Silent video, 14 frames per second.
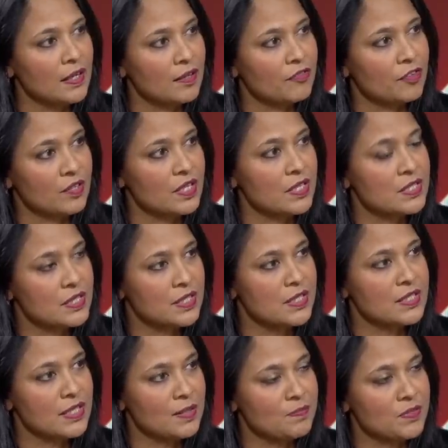for us in
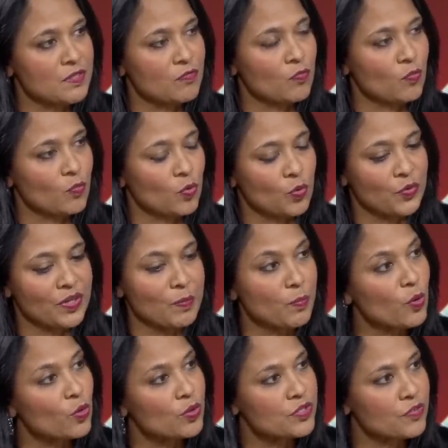terms of what we
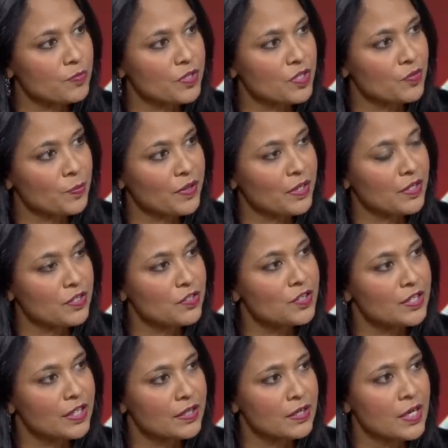import from the European
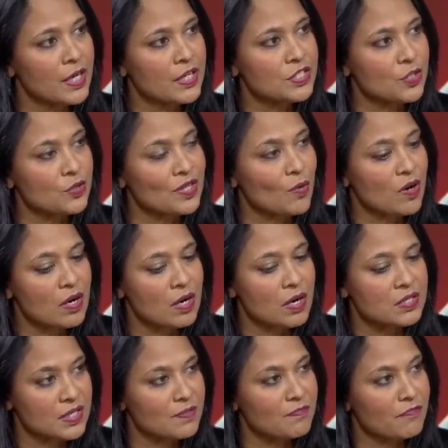Union. So there
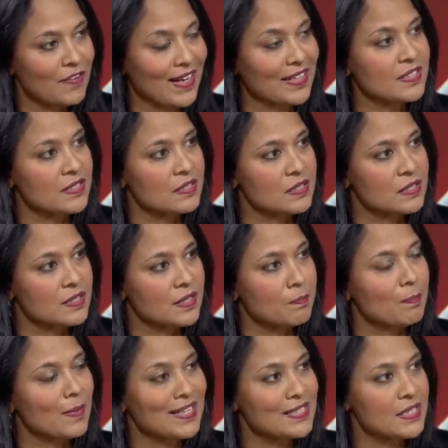are some factors
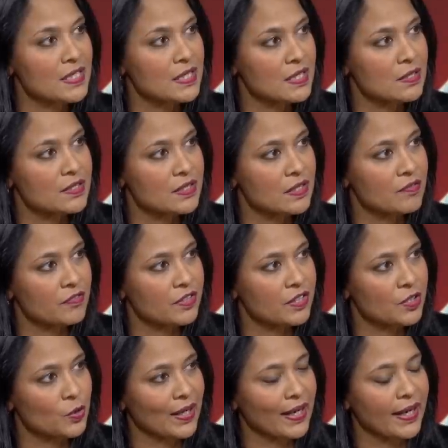that makes it harder for
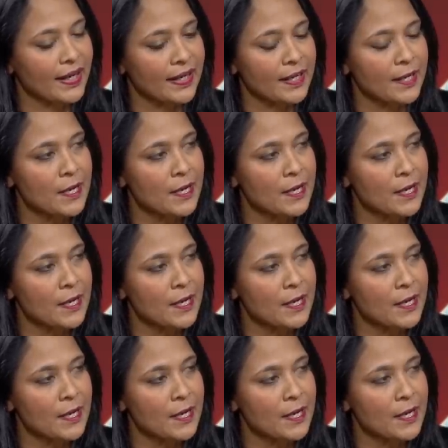the UK.